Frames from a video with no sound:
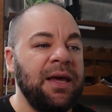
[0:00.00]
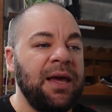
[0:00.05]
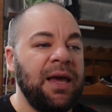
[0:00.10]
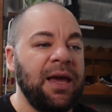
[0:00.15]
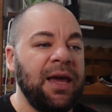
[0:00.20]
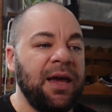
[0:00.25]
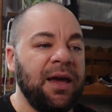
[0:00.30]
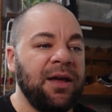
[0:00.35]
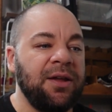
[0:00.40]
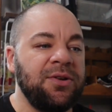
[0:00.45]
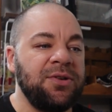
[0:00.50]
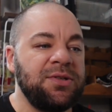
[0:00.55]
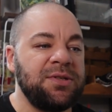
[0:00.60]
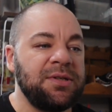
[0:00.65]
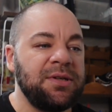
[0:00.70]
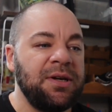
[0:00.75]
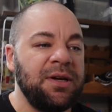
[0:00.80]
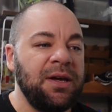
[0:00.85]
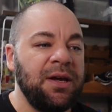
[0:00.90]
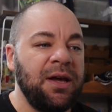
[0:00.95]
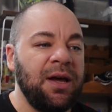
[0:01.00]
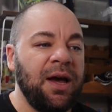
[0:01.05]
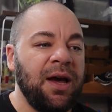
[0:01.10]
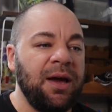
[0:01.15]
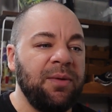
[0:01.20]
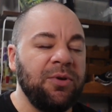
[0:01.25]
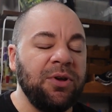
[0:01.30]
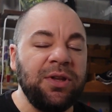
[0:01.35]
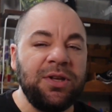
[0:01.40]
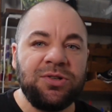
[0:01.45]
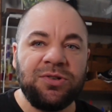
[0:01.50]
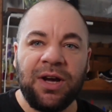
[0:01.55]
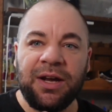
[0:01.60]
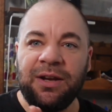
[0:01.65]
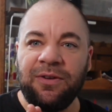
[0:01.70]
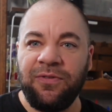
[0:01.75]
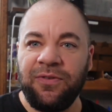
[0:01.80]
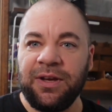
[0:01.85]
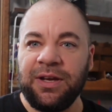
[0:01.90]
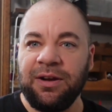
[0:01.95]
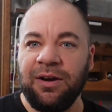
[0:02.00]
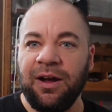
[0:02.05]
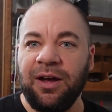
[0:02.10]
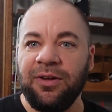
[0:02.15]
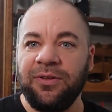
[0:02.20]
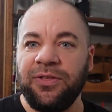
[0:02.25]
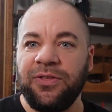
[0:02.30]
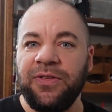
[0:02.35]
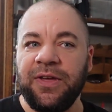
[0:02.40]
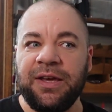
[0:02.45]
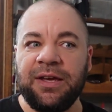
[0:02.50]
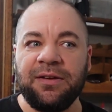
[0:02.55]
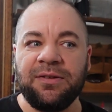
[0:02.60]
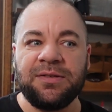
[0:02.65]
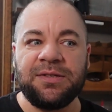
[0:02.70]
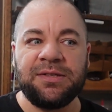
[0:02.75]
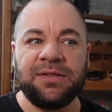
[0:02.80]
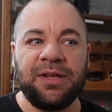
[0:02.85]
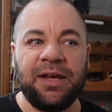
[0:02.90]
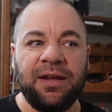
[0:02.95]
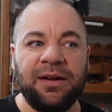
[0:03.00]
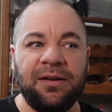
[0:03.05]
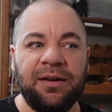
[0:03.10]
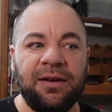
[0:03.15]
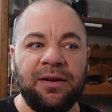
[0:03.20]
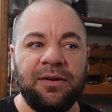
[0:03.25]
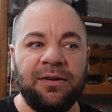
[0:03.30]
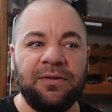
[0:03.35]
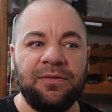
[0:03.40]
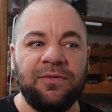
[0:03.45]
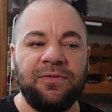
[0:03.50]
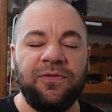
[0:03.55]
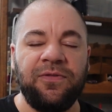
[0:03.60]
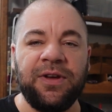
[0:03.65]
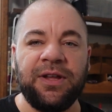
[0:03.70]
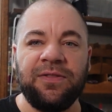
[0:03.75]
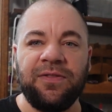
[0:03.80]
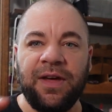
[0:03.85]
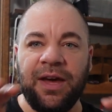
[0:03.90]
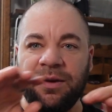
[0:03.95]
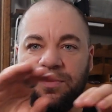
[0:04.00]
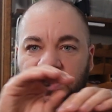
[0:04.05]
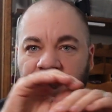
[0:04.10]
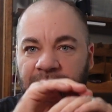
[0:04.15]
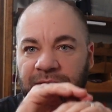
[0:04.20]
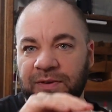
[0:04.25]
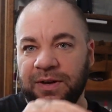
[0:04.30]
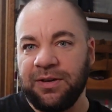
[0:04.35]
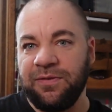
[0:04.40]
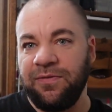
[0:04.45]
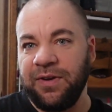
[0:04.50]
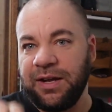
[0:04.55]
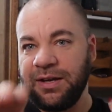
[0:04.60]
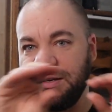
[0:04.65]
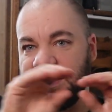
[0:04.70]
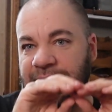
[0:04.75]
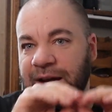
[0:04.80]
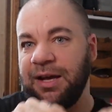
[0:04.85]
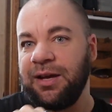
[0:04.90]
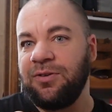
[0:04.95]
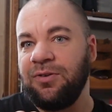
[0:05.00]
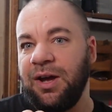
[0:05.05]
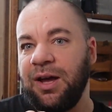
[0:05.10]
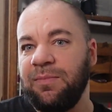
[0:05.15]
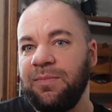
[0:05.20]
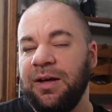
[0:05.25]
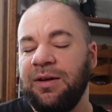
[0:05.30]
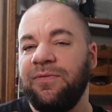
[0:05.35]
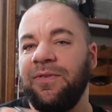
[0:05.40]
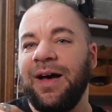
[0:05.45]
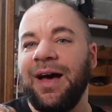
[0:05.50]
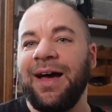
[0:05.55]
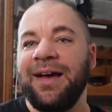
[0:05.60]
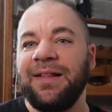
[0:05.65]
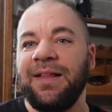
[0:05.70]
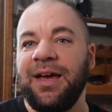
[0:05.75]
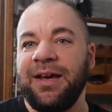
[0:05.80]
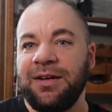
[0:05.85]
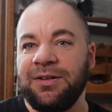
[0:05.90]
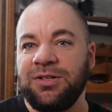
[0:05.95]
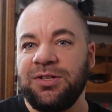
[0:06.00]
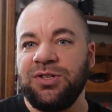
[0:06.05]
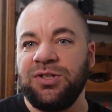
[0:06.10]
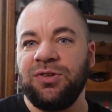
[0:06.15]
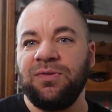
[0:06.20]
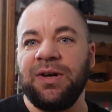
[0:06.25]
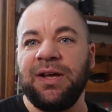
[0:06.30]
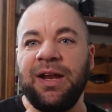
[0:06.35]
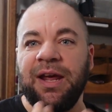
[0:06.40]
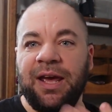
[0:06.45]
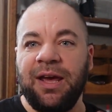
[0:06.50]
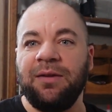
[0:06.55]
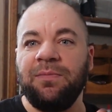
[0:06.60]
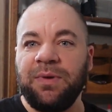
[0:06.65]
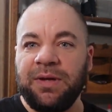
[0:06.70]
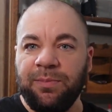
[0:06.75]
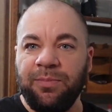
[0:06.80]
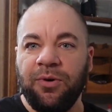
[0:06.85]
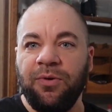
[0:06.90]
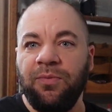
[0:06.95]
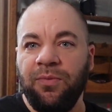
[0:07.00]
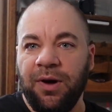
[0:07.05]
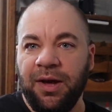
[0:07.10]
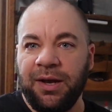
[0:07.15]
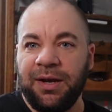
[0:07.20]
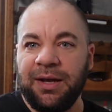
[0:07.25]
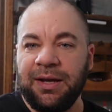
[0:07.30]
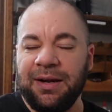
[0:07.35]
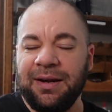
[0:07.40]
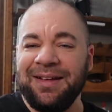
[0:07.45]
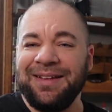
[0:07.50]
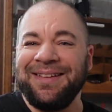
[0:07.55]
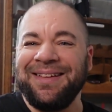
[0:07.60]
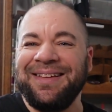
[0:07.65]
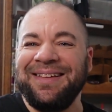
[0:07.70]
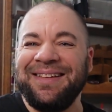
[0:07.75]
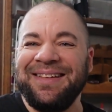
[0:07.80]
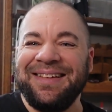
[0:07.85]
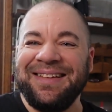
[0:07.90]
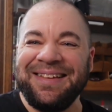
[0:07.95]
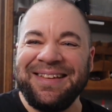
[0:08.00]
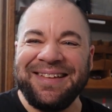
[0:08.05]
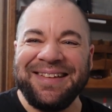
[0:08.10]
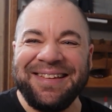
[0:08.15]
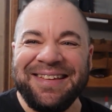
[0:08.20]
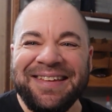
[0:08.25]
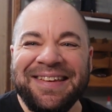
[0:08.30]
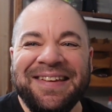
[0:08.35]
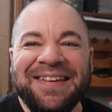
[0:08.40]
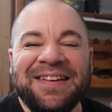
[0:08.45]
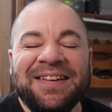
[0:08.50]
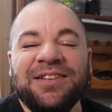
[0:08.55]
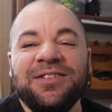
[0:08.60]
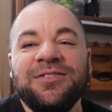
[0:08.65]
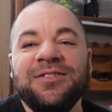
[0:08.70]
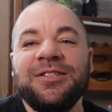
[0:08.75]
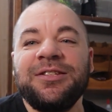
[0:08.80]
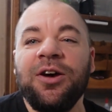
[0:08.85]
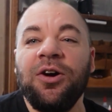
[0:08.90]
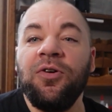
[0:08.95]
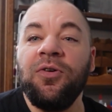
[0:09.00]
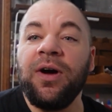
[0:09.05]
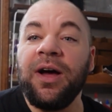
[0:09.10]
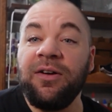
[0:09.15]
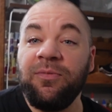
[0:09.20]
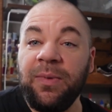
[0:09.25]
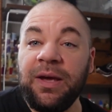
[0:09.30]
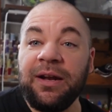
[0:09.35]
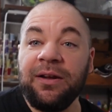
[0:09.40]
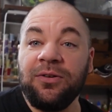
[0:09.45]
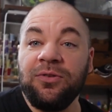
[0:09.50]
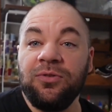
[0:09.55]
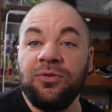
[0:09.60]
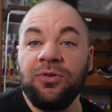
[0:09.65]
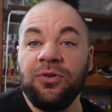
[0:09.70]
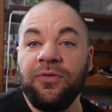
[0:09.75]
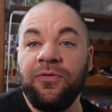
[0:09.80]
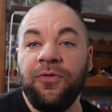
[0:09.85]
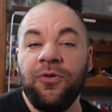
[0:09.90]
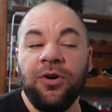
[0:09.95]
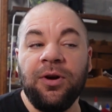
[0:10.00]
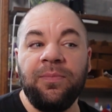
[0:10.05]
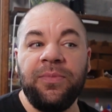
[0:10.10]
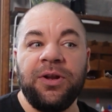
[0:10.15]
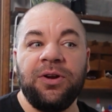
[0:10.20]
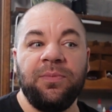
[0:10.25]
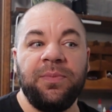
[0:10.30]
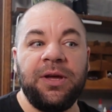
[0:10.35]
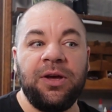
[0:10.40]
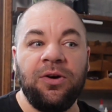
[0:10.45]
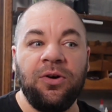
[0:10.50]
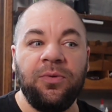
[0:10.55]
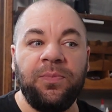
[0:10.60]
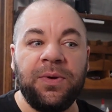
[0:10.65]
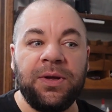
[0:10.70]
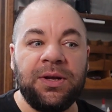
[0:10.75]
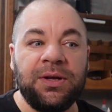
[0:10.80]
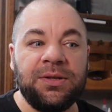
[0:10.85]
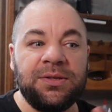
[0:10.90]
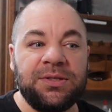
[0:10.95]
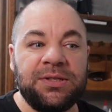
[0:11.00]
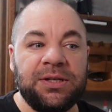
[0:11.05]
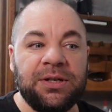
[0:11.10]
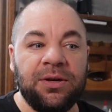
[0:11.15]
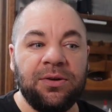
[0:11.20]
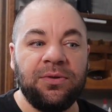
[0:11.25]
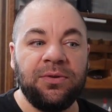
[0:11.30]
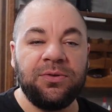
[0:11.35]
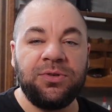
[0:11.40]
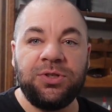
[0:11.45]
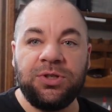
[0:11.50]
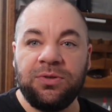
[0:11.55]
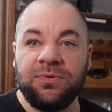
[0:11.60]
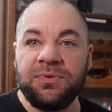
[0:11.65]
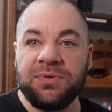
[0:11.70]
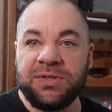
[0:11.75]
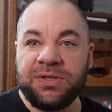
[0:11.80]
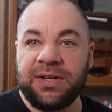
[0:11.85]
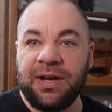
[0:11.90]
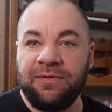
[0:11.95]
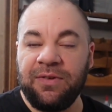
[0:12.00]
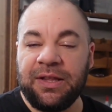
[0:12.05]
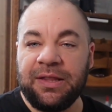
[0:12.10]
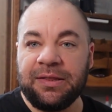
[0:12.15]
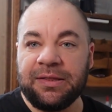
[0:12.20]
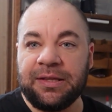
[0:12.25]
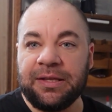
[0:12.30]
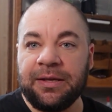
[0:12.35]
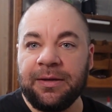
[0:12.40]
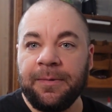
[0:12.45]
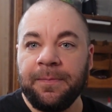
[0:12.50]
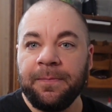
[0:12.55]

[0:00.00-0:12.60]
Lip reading: And I'm really trying to figure out things that fit that perfect Venn diagram of I like to do it and people want it. So I've made a Google form that'll be open until June 7th,